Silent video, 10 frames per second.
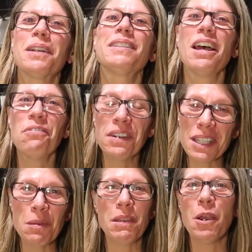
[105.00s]
but I'll
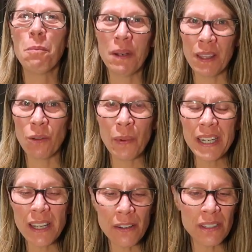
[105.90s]
definitely be opening the
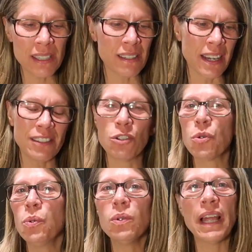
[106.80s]
windows. It's nice
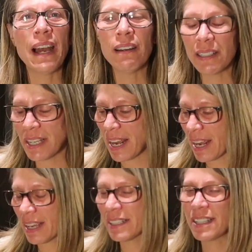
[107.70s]
and cool out
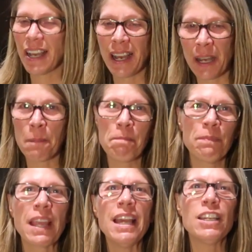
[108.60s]
and um,
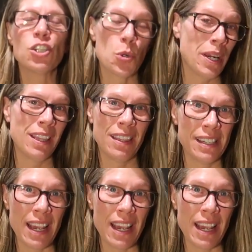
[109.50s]
enjoying the